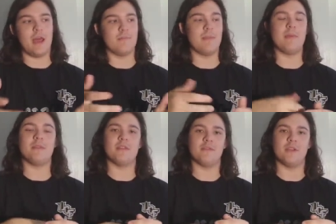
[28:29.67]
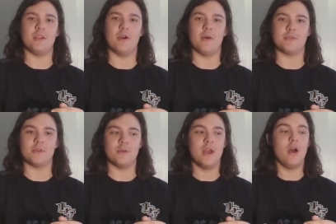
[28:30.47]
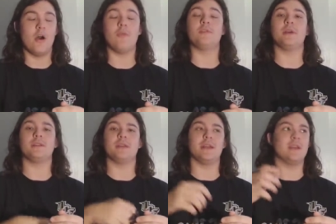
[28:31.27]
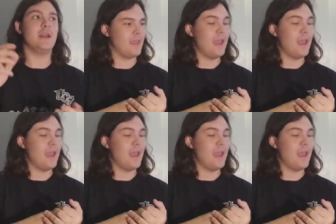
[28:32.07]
uh, maybe this video helped you. Hopefully it did.